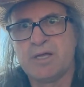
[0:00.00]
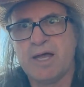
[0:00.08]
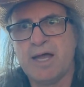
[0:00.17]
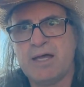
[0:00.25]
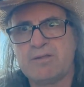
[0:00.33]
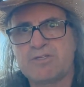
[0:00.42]

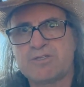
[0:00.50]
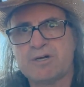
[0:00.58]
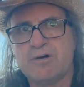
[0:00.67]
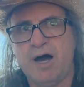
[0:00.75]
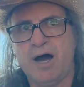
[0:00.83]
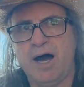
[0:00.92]
And
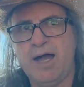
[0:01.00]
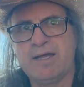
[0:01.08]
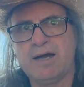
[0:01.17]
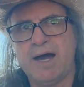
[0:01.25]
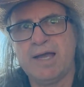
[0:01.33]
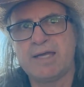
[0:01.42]
so
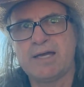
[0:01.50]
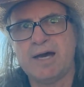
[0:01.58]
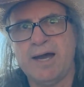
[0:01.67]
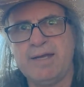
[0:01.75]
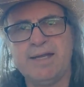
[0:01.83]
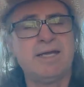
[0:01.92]
I
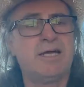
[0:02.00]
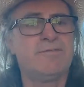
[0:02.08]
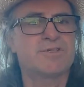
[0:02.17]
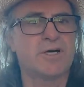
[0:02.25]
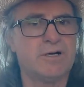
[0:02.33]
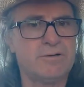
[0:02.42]
kind of have
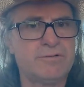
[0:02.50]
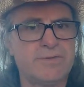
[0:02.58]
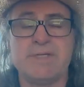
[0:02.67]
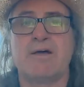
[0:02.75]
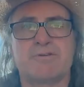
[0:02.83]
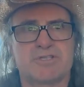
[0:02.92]
to own.
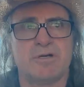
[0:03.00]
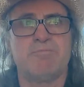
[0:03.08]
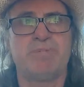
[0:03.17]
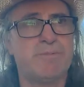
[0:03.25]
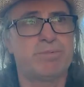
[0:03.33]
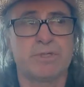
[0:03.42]
Now, some
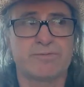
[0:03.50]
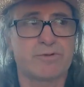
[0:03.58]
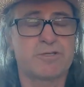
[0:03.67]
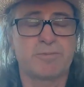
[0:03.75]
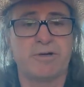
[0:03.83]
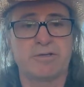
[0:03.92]
people have
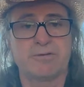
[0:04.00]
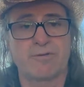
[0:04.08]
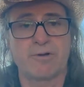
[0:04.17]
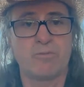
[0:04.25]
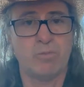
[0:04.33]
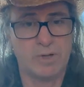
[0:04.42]
responded
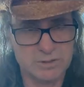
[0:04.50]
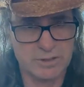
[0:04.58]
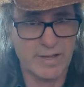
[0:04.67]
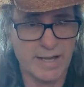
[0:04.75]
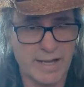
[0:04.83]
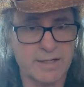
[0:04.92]
very well to
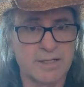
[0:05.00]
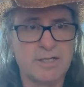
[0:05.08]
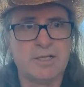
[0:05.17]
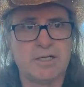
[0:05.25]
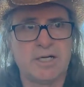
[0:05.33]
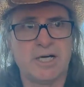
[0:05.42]
that.
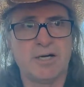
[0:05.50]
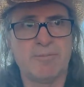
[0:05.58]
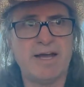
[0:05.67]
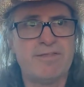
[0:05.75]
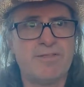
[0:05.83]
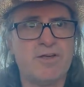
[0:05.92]

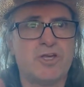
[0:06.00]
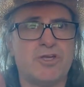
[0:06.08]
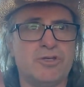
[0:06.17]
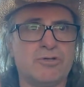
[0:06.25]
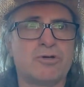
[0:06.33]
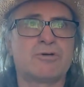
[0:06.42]
I think
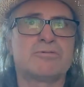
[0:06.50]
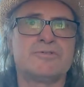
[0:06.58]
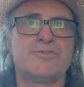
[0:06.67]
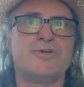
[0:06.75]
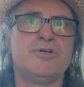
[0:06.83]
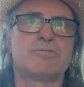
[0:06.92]
your
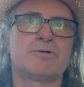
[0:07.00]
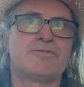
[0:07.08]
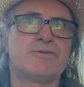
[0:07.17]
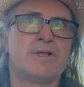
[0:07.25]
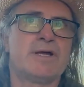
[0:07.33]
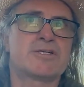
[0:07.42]
review
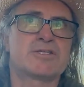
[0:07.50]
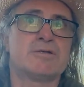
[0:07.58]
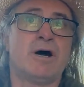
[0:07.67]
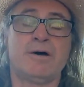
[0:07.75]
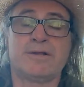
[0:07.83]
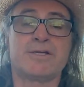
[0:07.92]
reflects
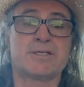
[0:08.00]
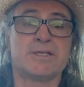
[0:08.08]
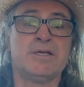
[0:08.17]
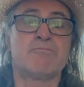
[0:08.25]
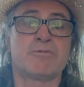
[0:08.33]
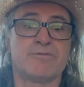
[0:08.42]

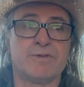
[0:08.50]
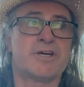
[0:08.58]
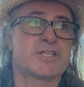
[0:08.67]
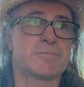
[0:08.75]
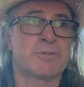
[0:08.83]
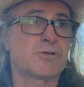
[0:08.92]

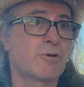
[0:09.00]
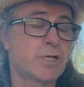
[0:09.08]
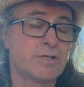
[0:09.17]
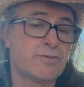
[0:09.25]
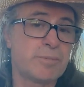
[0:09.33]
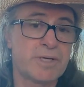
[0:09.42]
the
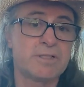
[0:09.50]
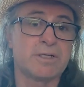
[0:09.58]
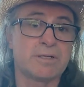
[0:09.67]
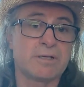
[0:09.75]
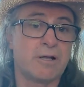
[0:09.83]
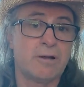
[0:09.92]
majority of
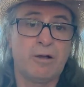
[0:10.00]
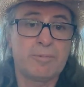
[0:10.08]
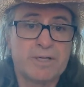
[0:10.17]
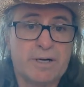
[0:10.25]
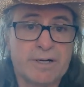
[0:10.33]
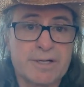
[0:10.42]
opinion. I'll
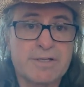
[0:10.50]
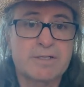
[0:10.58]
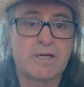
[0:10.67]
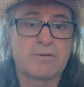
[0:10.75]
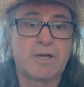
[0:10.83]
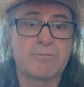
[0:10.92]
be honest.
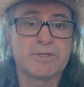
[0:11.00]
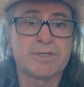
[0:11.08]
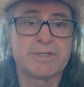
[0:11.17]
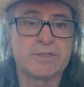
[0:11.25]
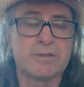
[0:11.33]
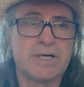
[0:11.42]
I really
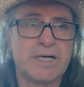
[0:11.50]
do.